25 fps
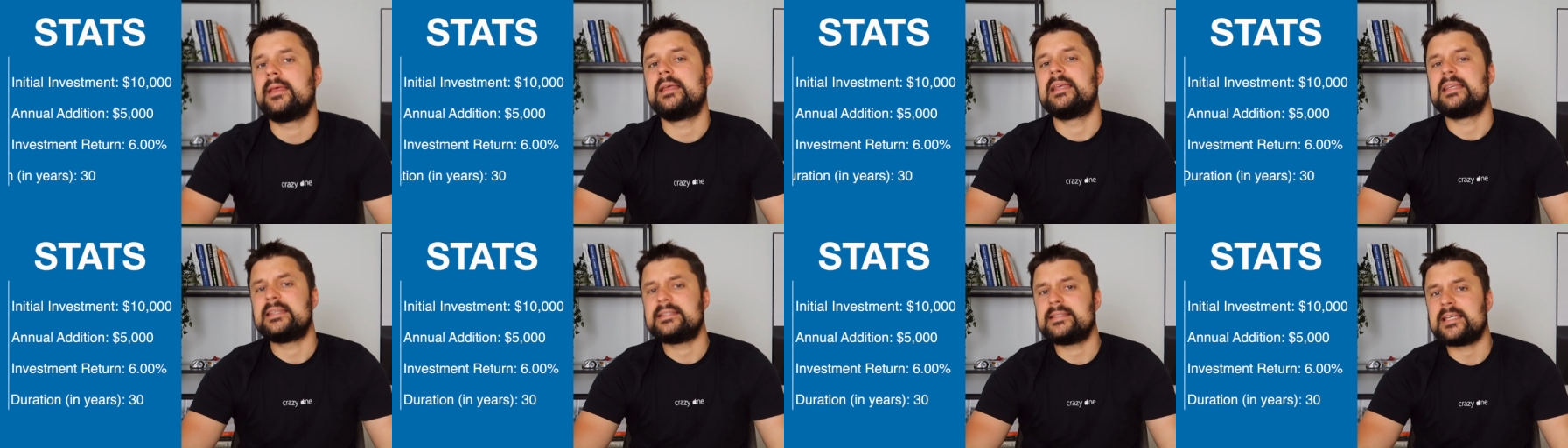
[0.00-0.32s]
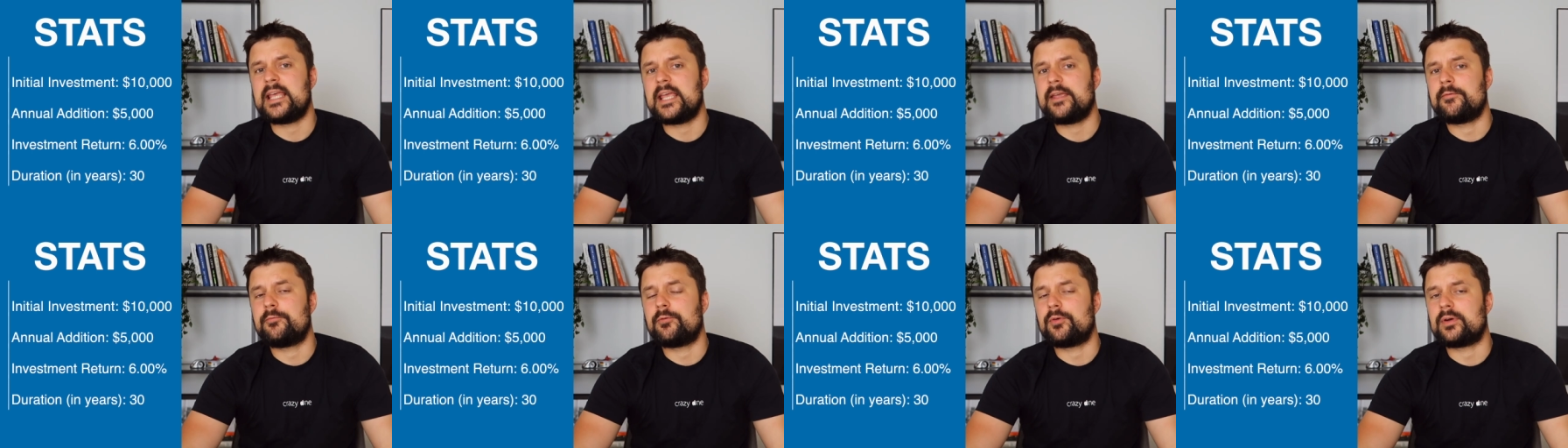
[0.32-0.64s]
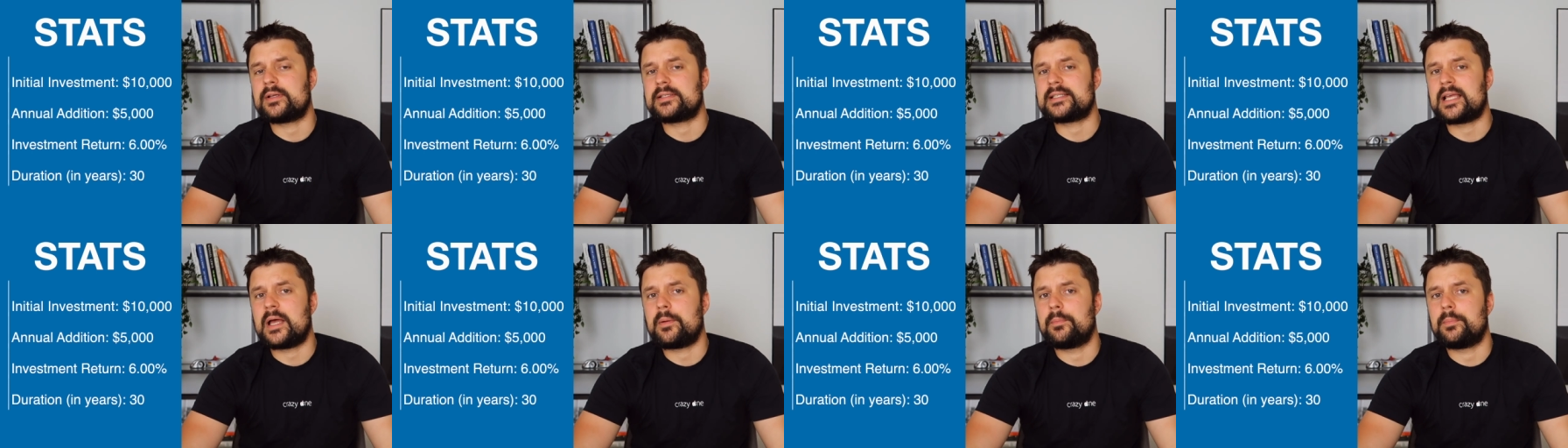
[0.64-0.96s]
say for
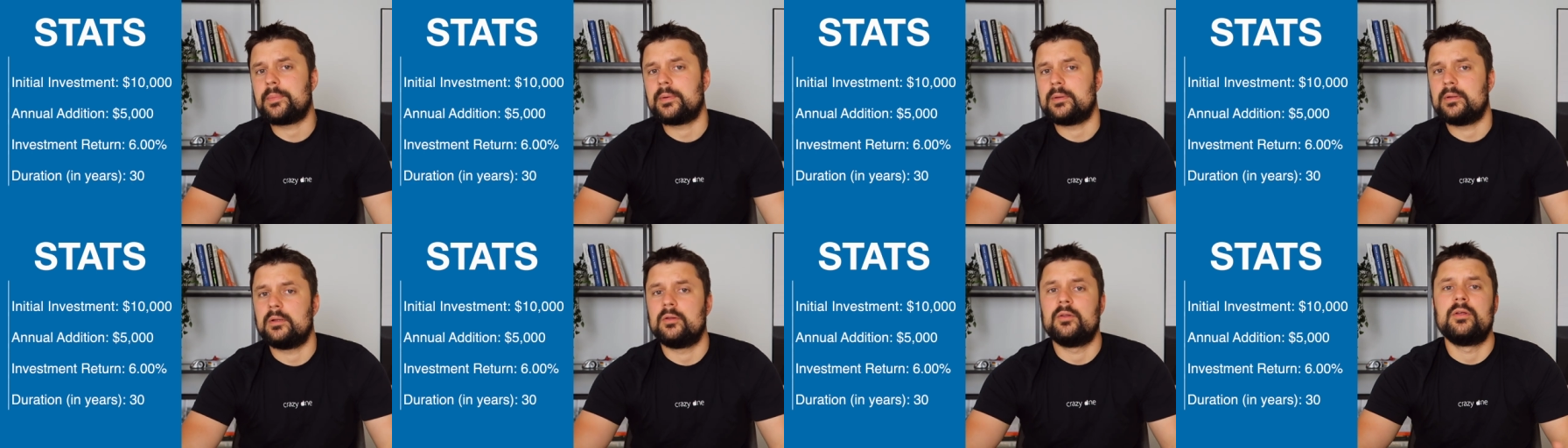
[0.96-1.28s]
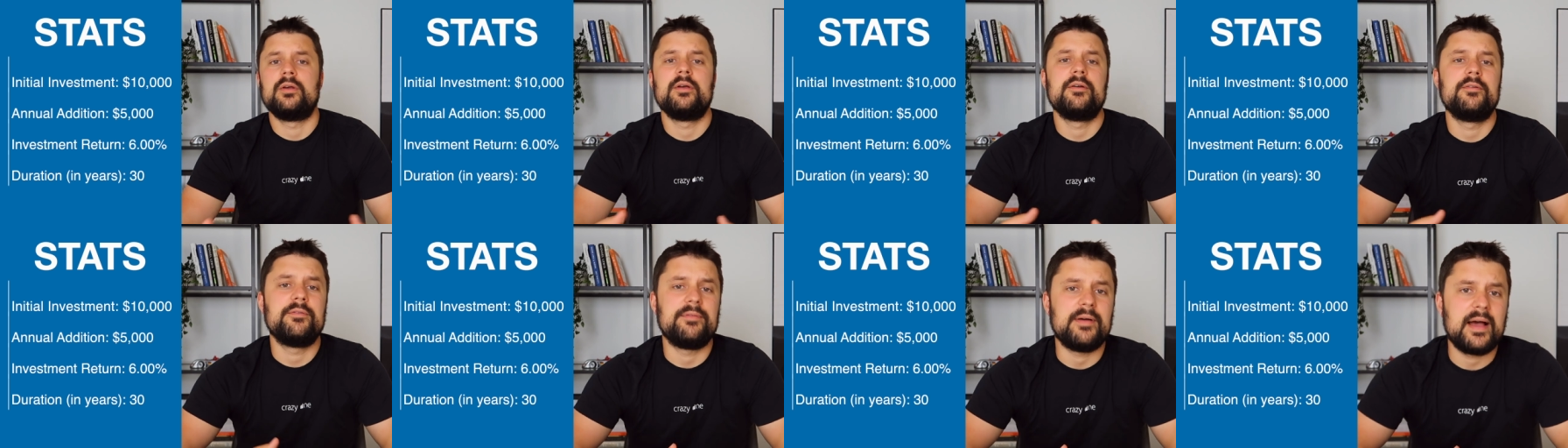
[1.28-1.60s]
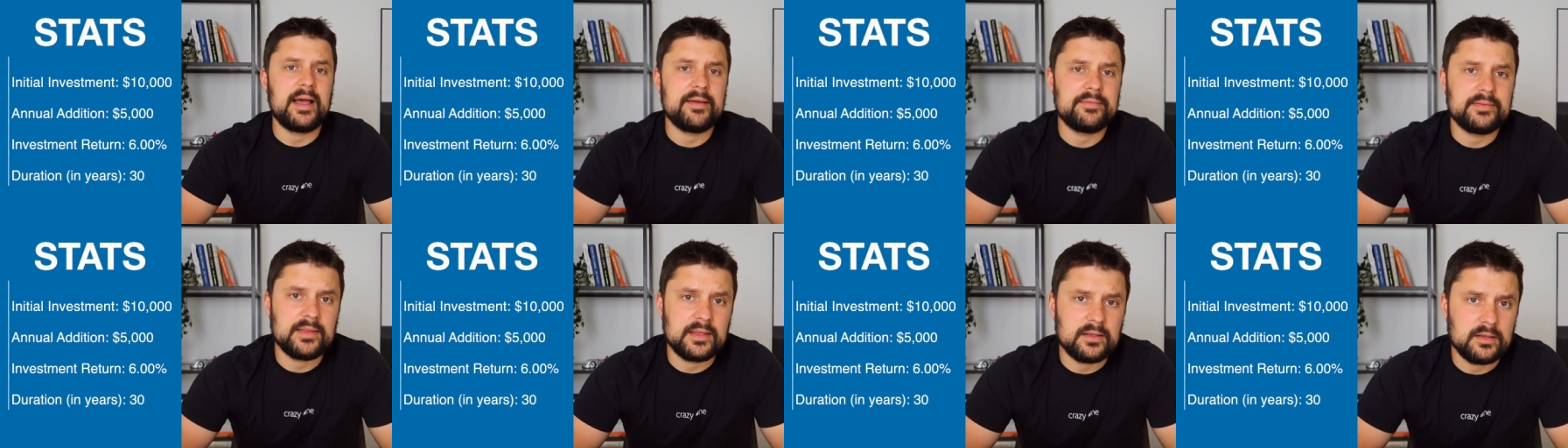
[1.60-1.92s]
example,
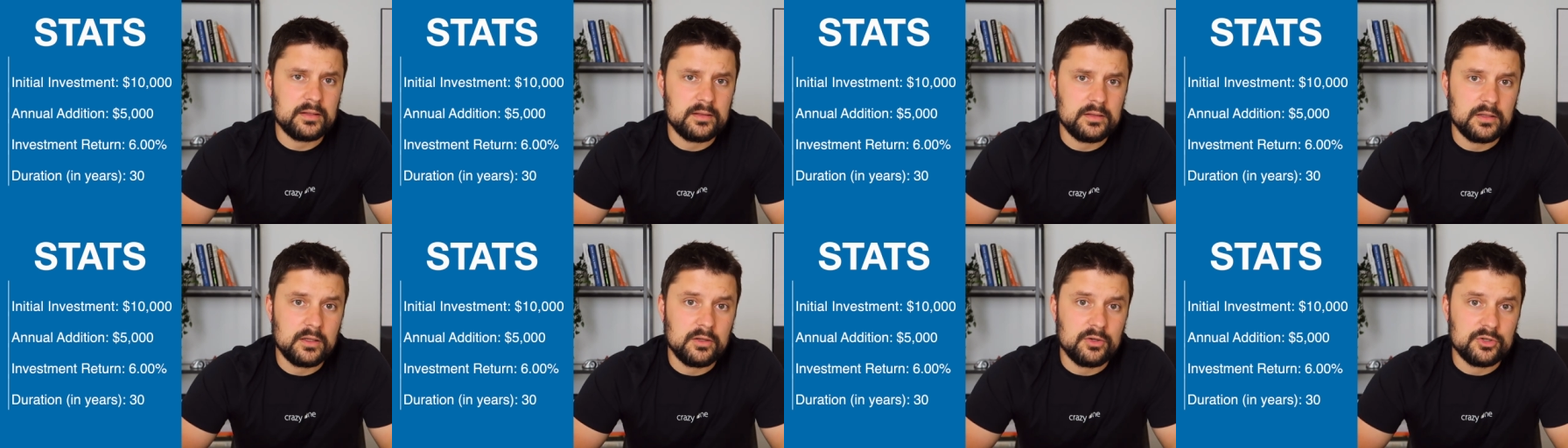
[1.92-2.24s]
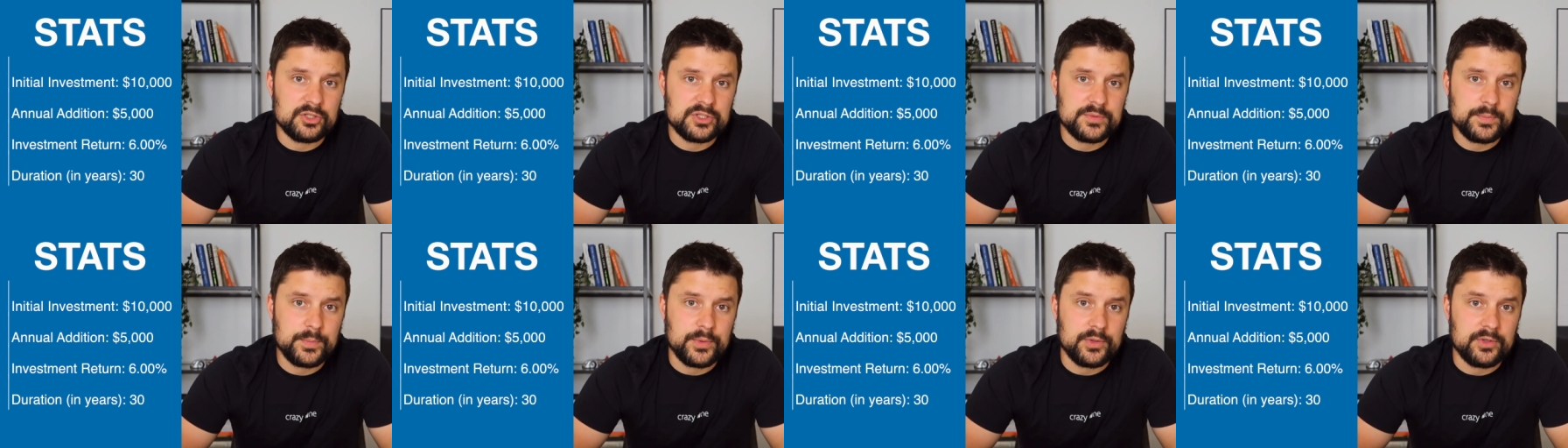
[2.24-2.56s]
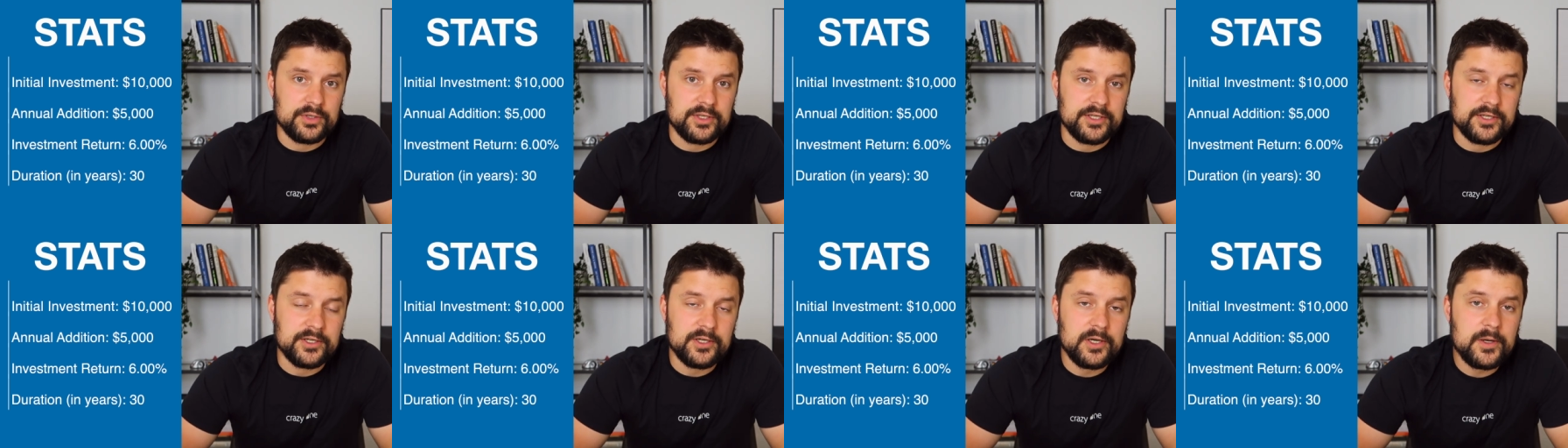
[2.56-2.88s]
five thousand dollars per
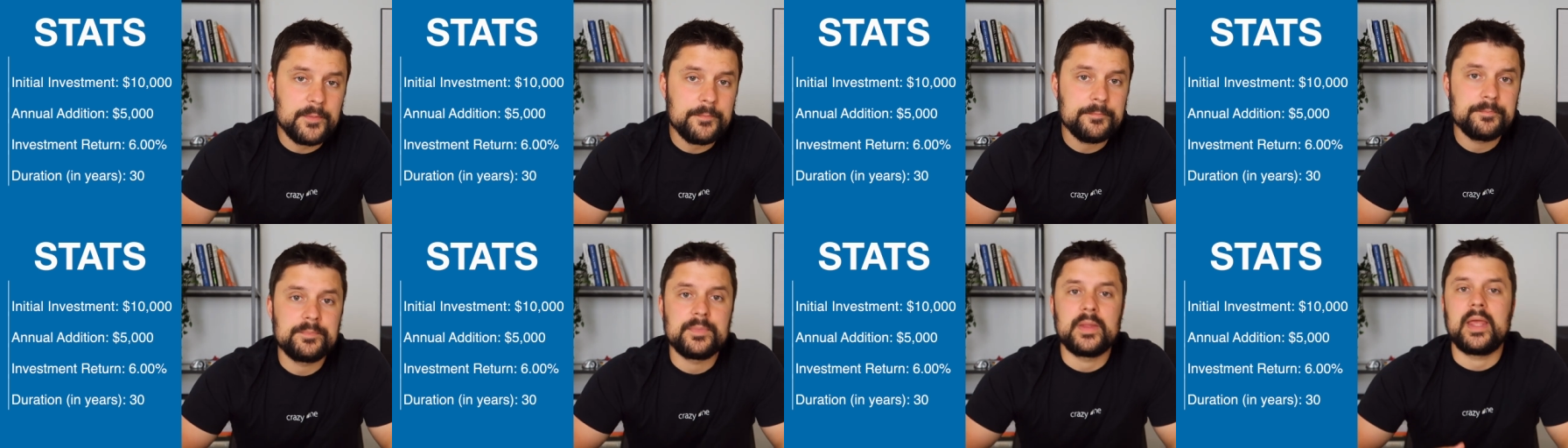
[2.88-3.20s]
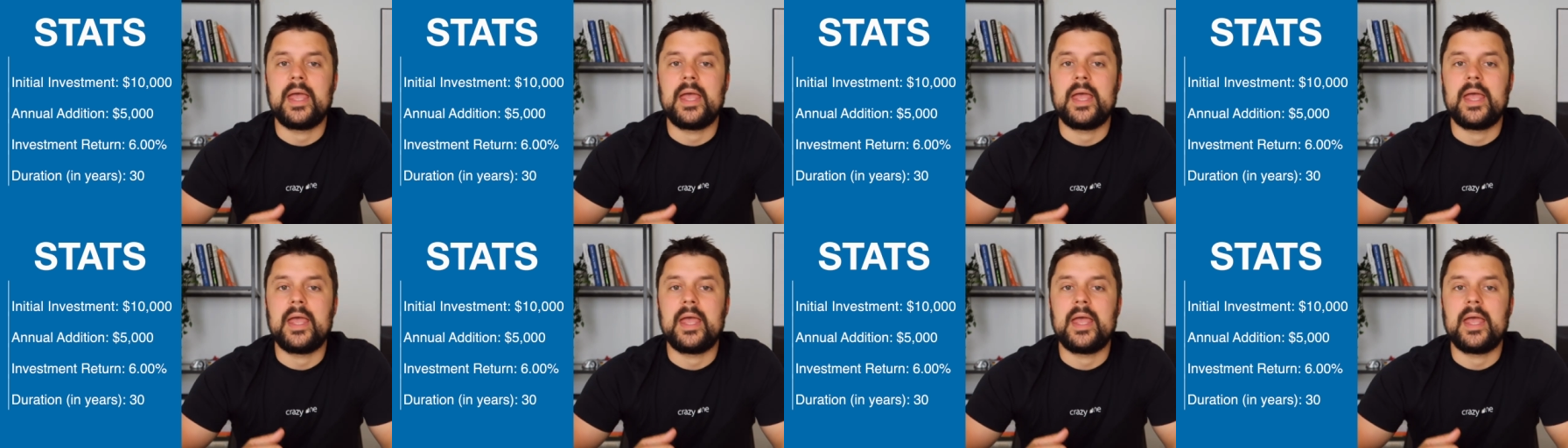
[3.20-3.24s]
year,